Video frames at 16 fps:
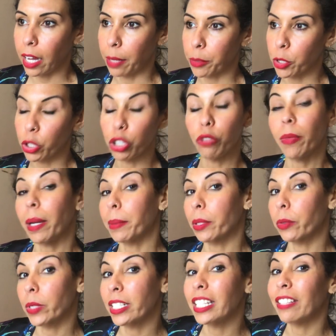So you might be
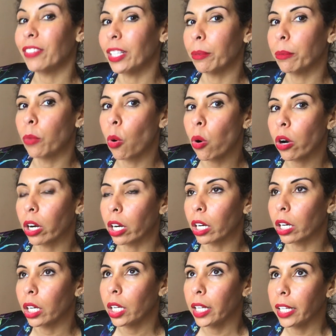receiving
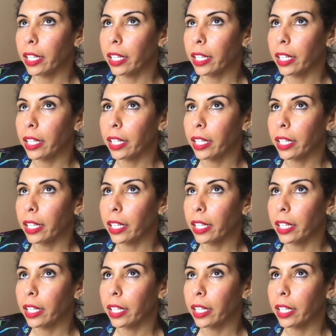more